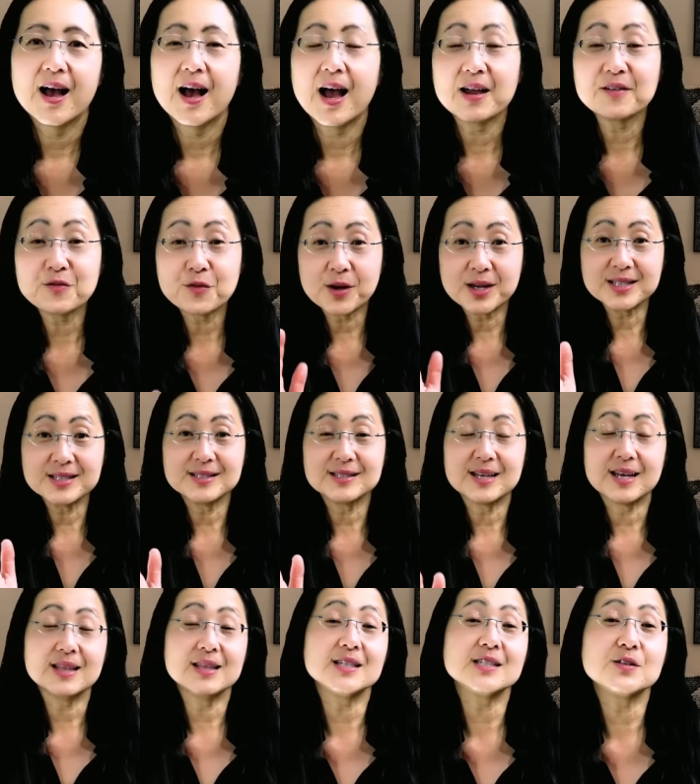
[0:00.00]
Hi friends,
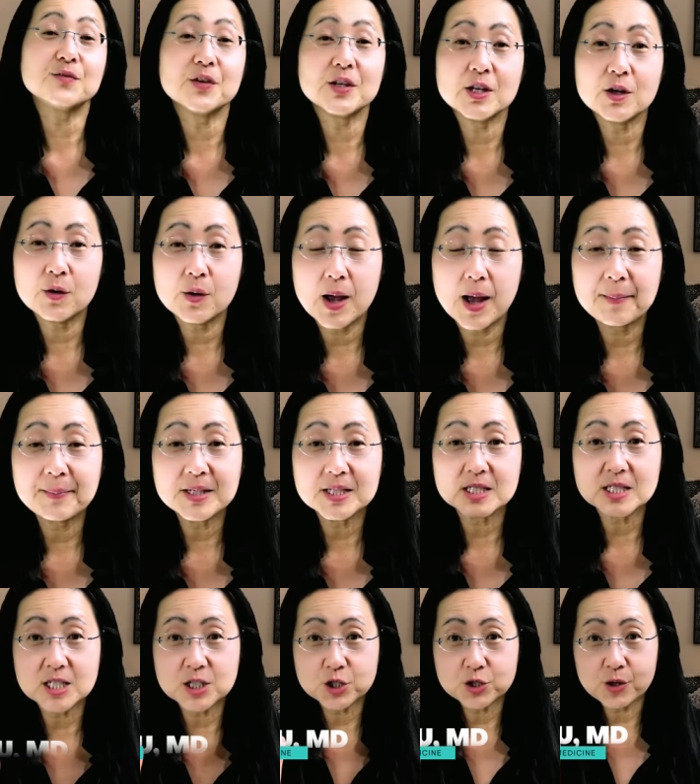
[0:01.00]
in this video, I'm going
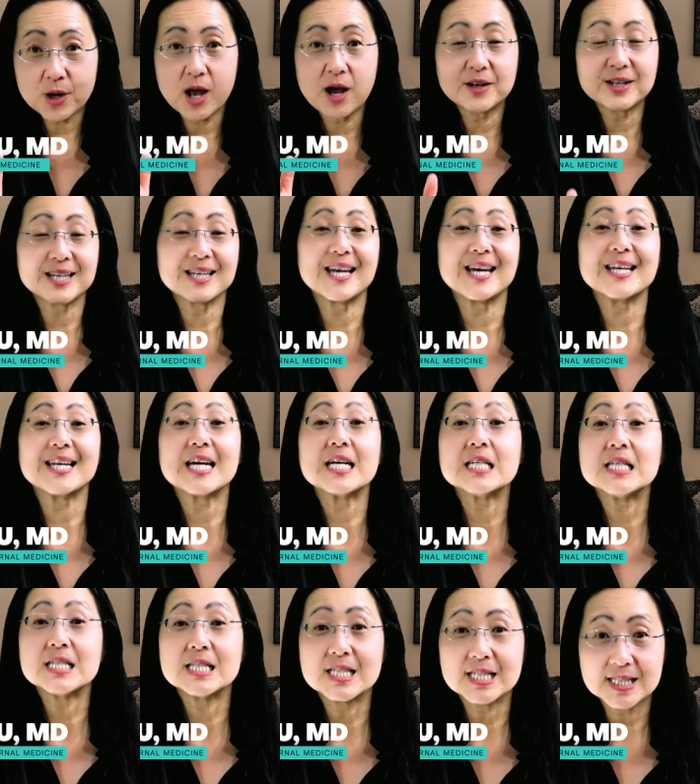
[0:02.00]
to teach you how to get
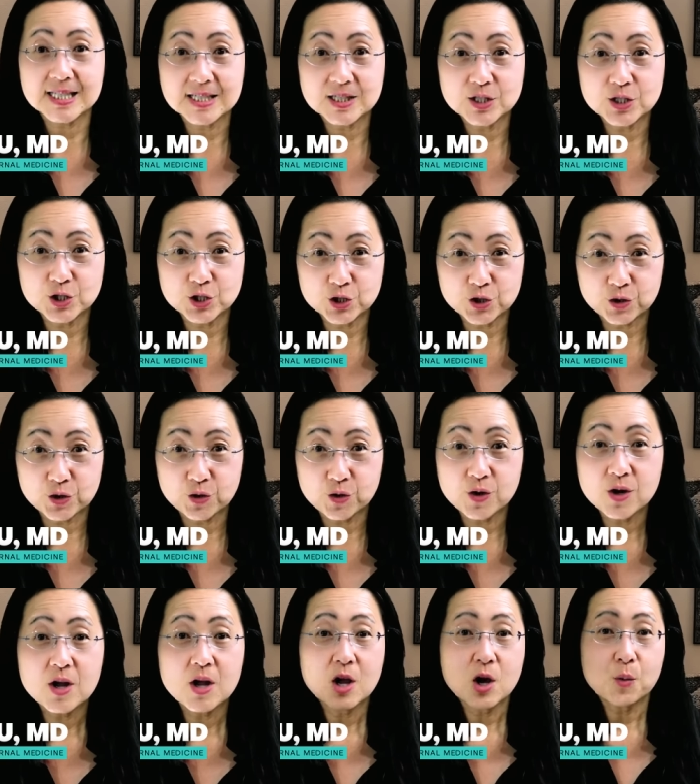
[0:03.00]
unaddicted to sugar.
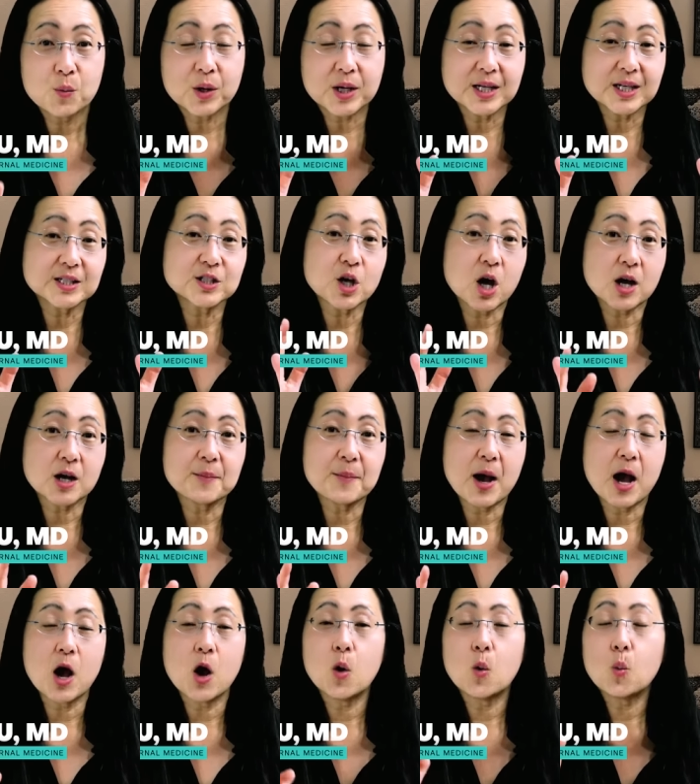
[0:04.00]
We're going to talk
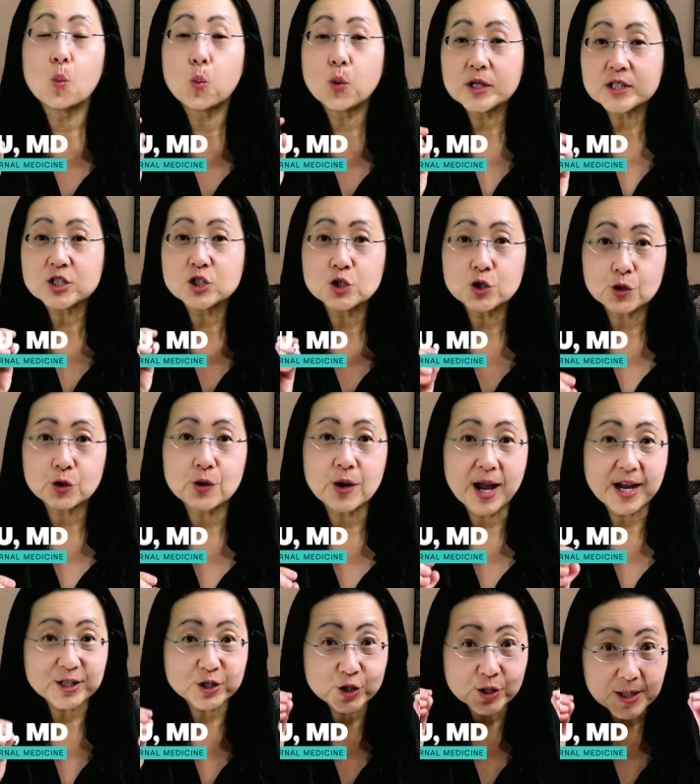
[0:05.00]
about which sugar
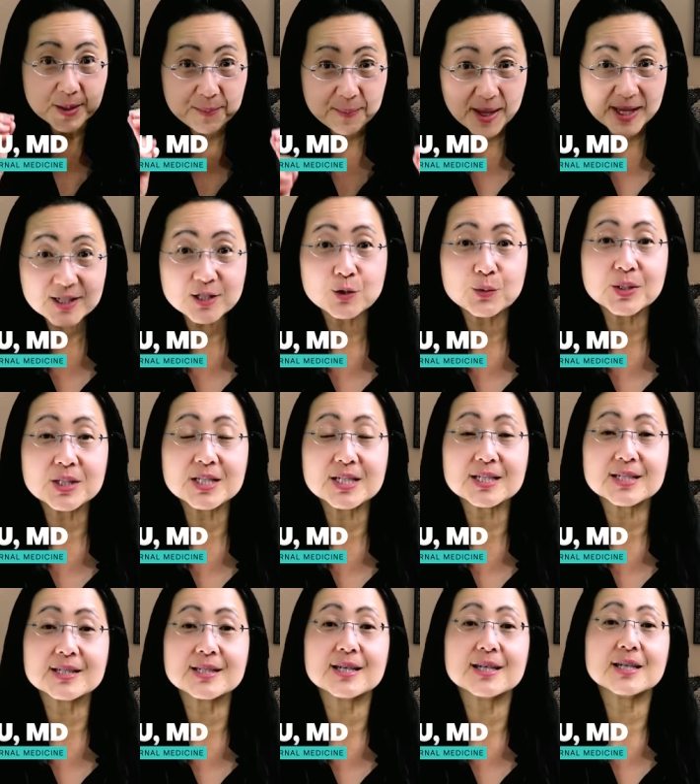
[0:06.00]
actually makes you
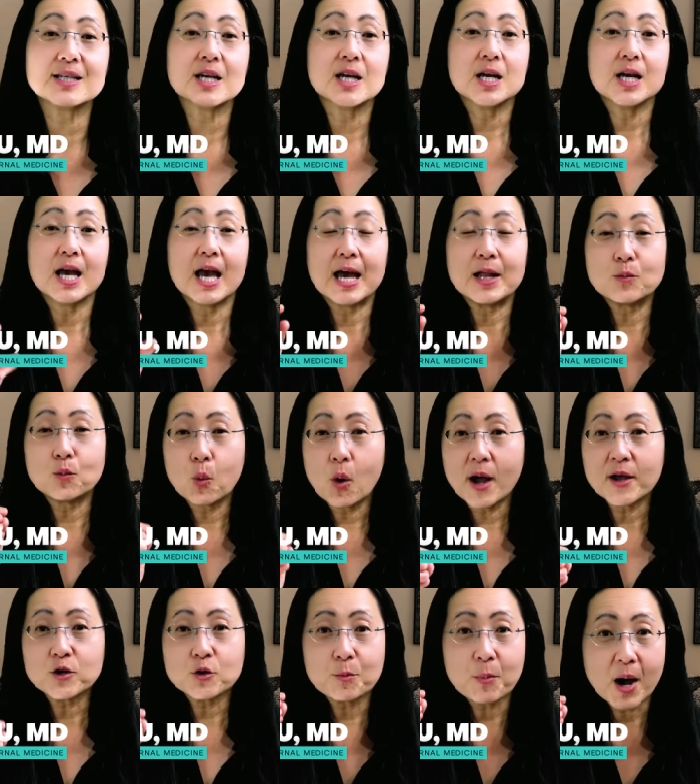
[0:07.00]
addicted and
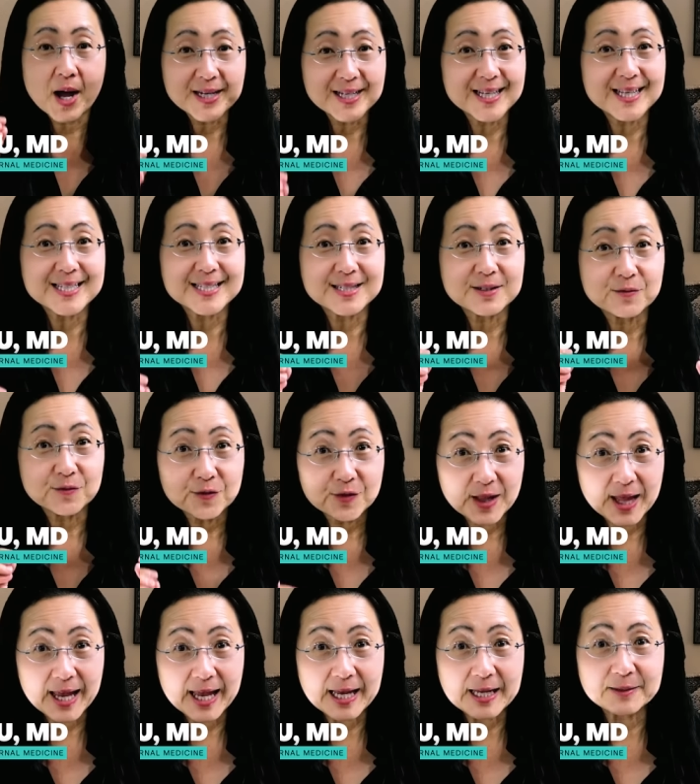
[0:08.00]
why your body gets
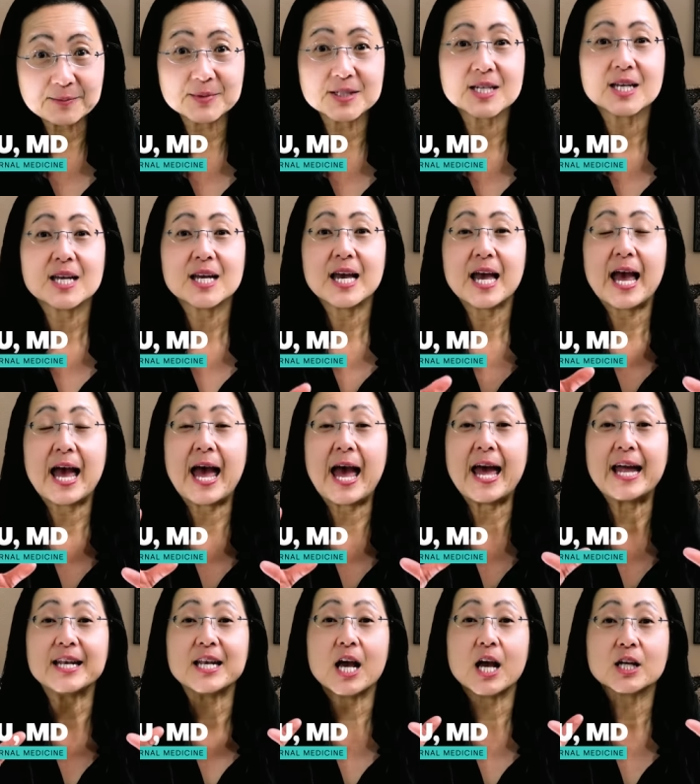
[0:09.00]
inflamed,
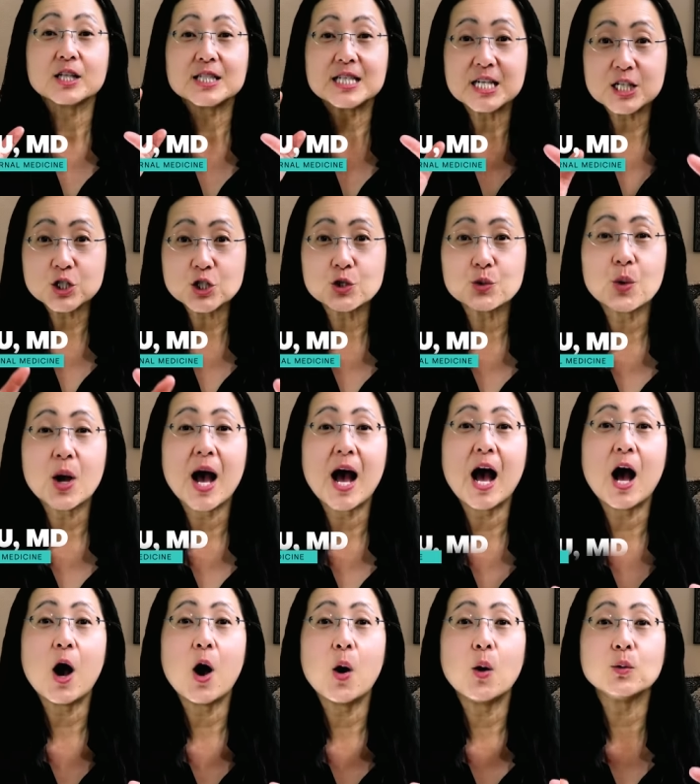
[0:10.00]
and teach you
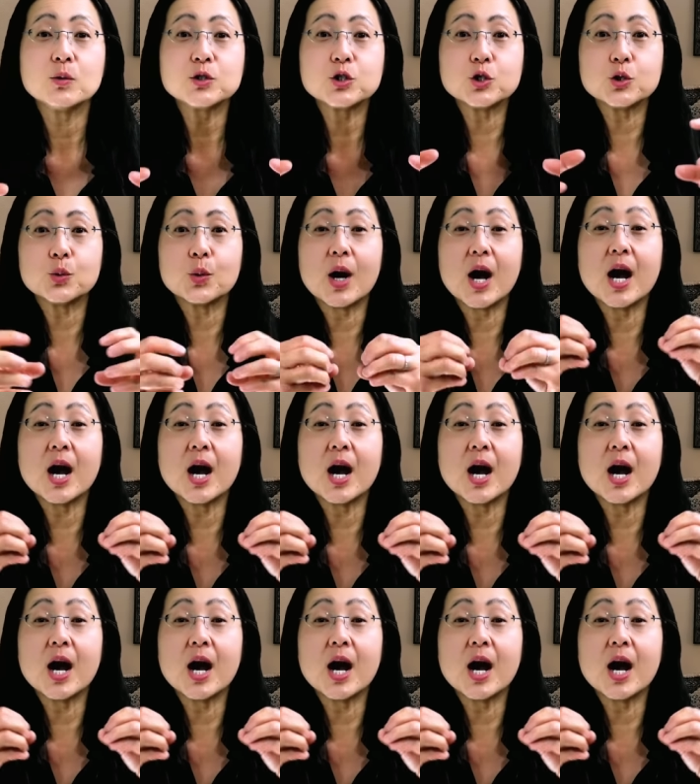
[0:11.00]
how to